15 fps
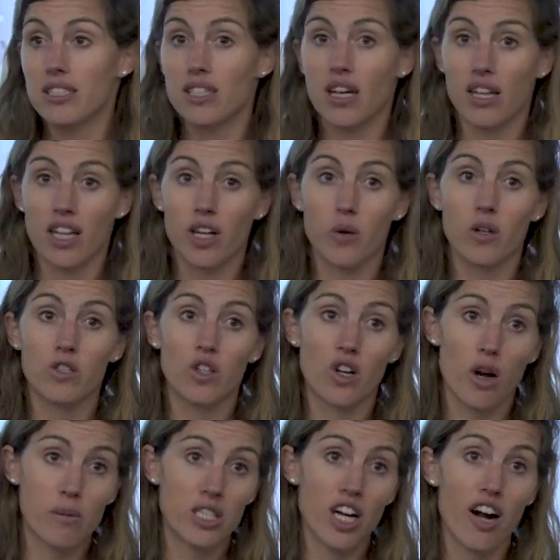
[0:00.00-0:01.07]
a liquid
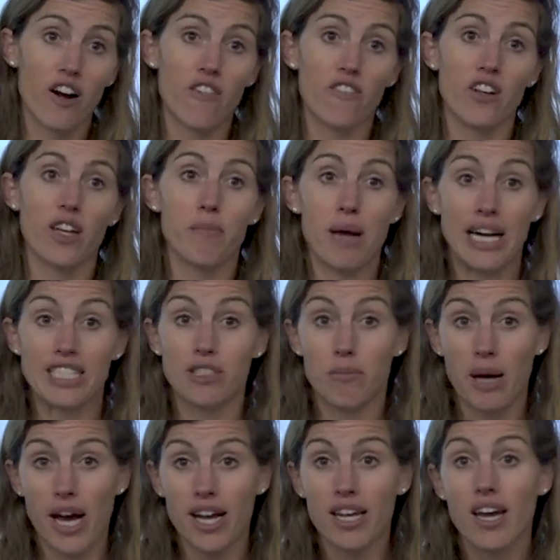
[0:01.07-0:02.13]
chromatography mass
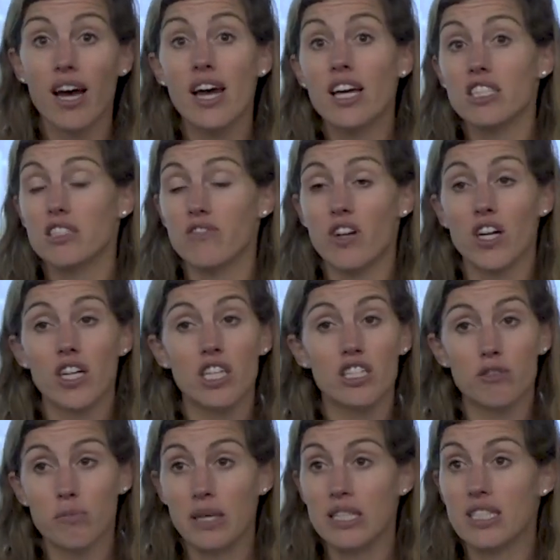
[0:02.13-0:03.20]
spec. It's very
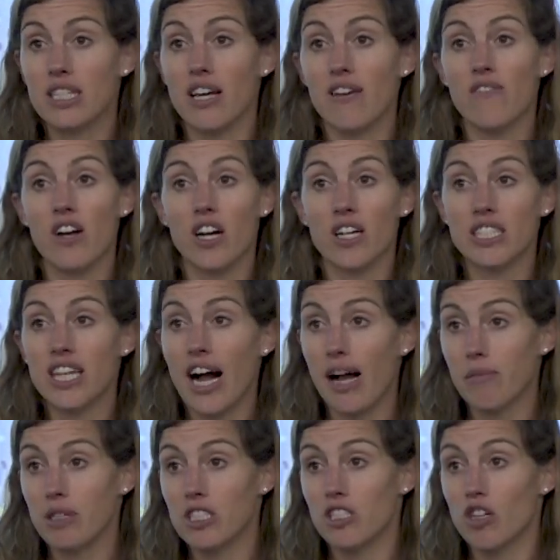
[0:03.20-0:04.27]
expensive, very
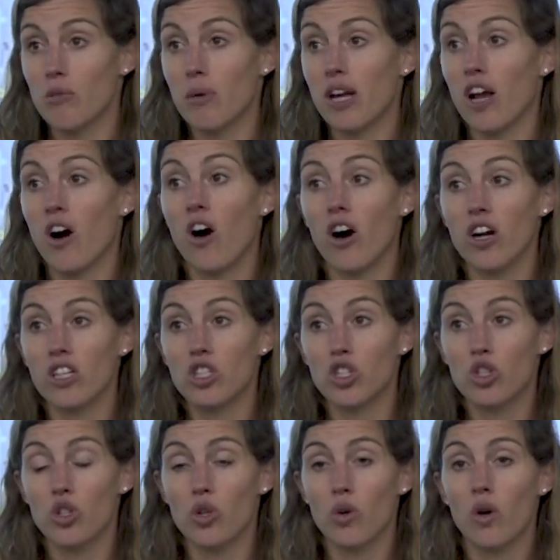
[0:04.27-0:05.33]
time consuming, hard
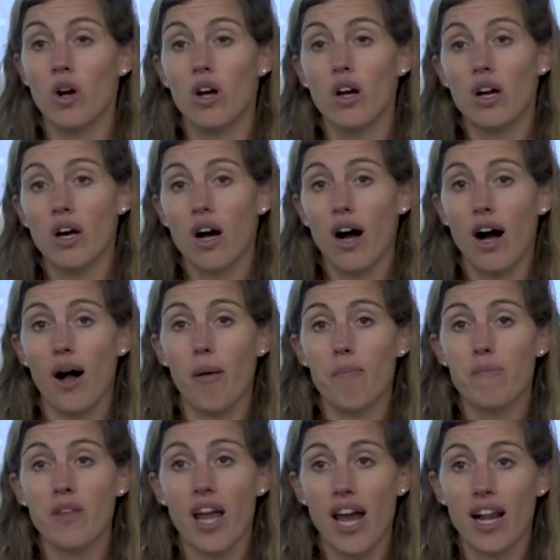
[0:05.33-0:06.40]
to
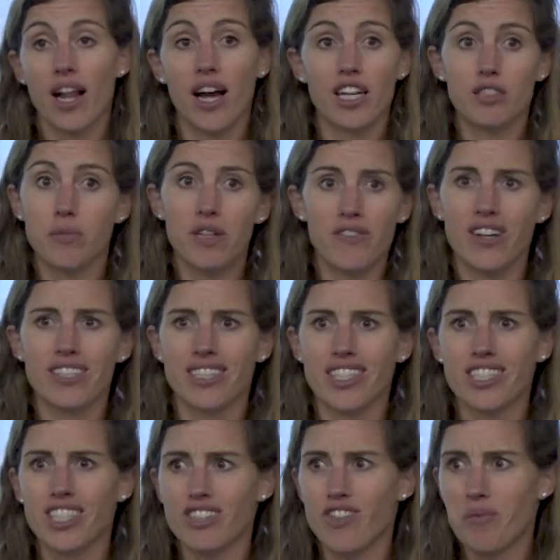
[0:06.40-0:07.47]
analyze. PFAS
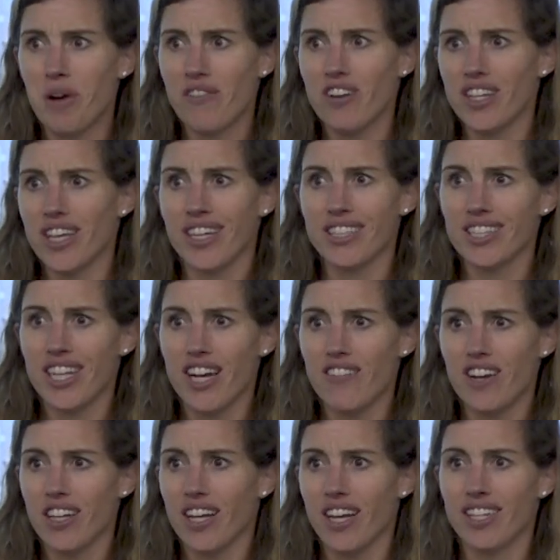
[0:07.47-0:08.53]
leaches from everything, it's in
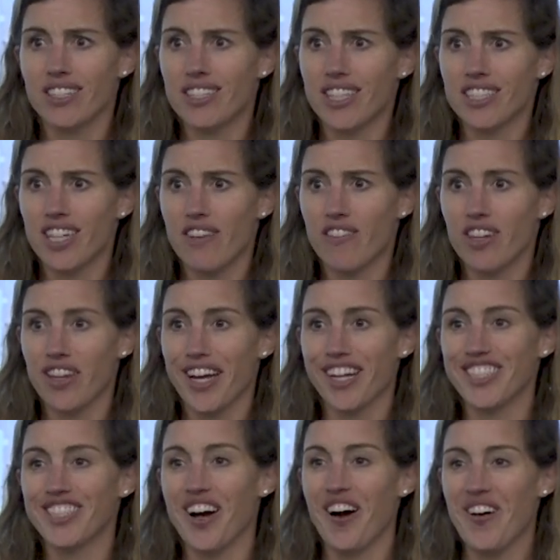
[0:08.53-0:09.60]
everything, it sticks to
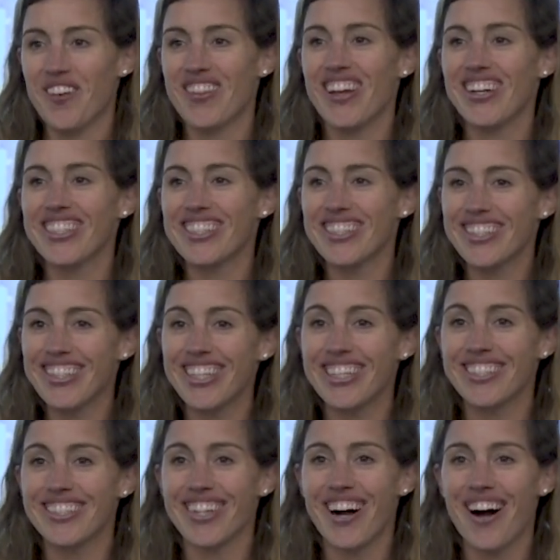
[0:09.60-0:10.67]
everything. So
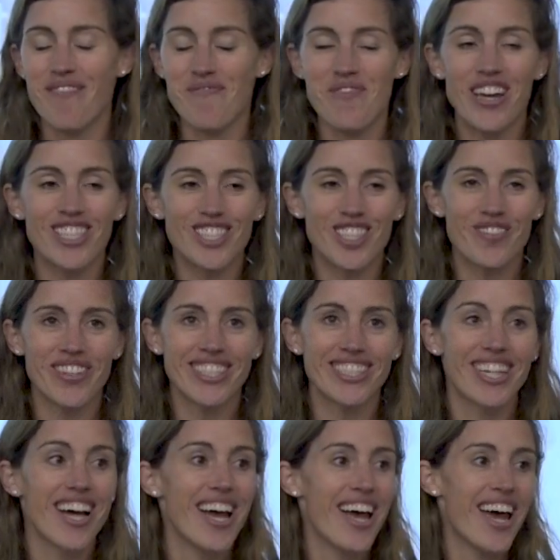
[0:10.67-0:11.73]
these instruments
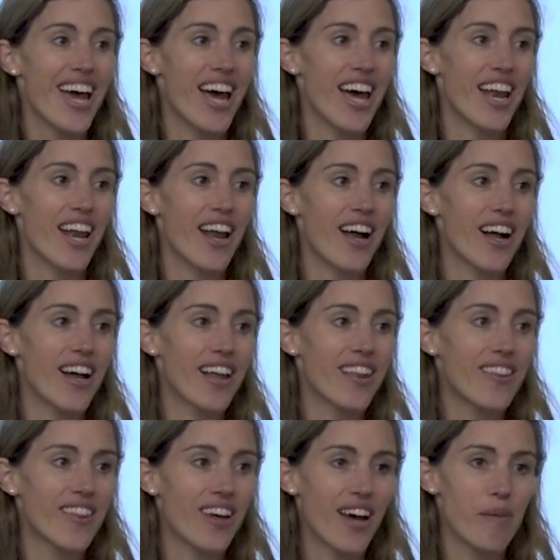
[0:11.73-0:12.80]
and
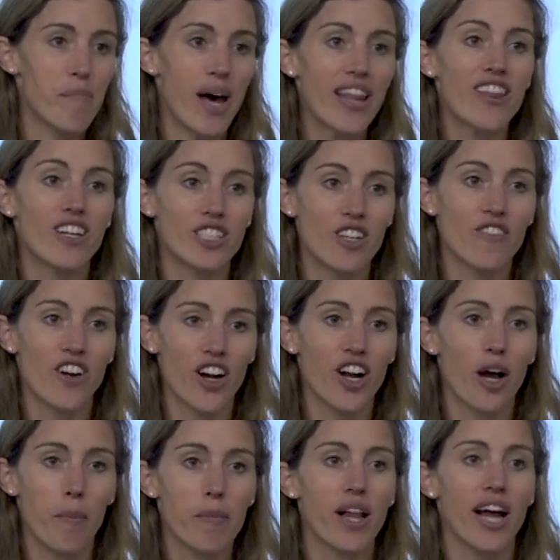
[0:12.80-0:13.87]
the methods are very
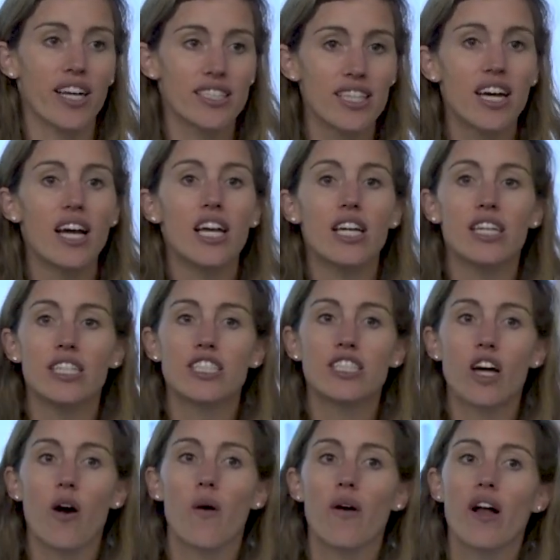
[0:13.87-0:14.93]
complex.
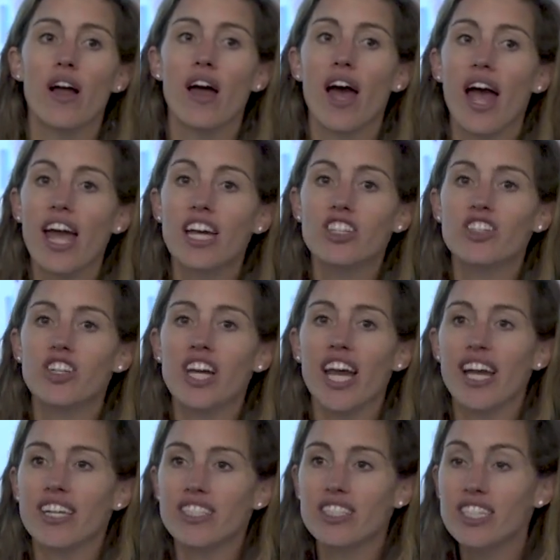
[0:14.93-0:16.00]
So, and you
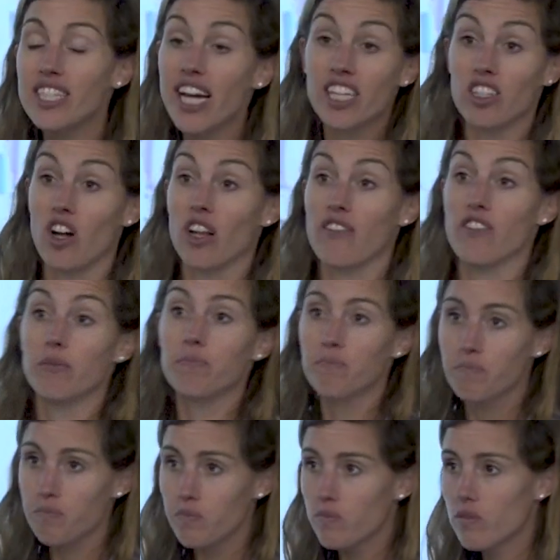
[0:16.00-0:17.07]
can't detect all of them.
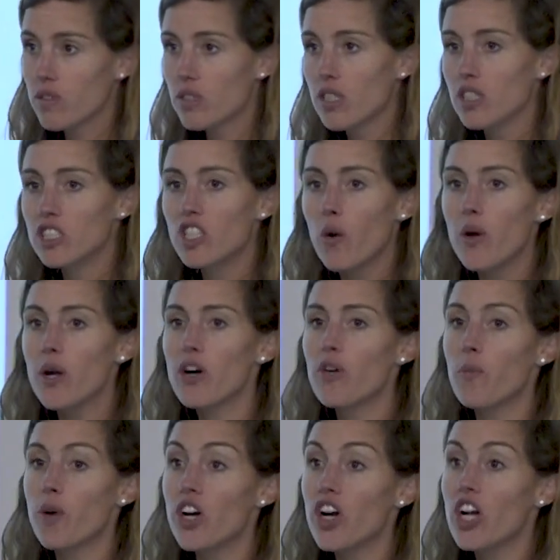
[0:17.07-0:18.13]
So
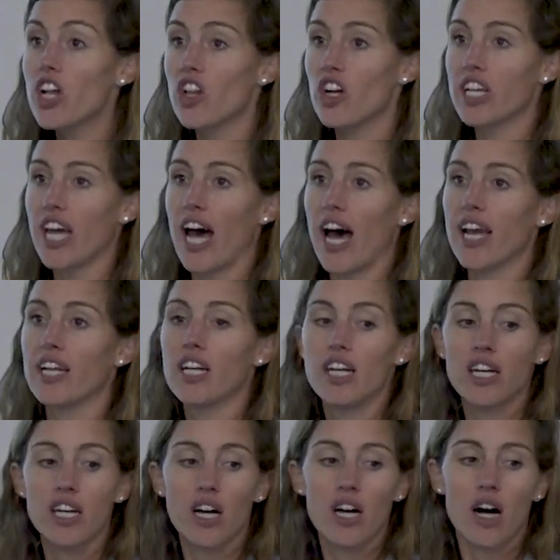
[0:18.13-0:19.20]
we're gonna look at
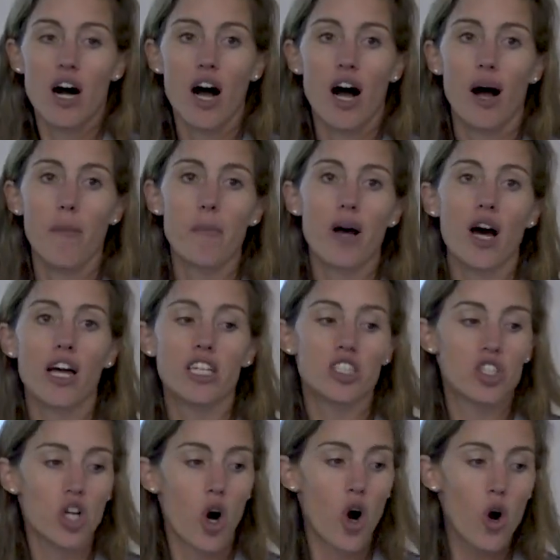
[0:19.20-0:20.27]
a
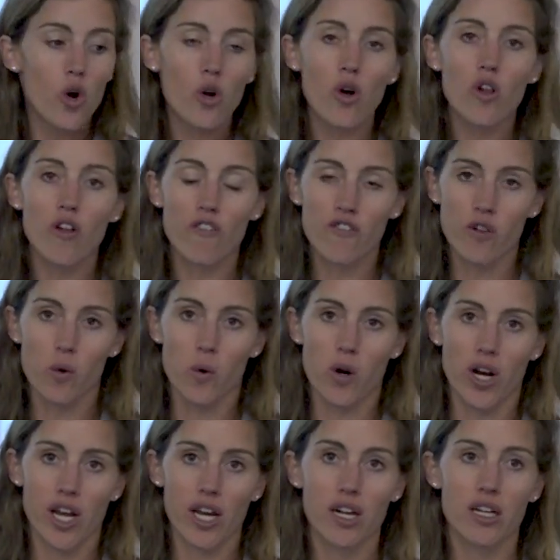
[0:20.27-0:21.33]
total
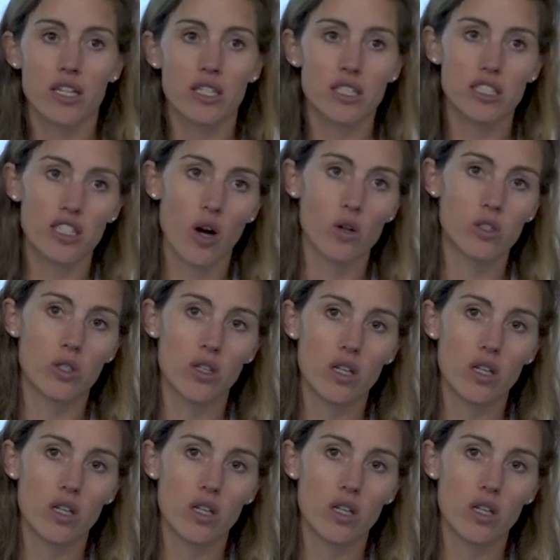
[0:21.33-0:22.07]
fluorine. So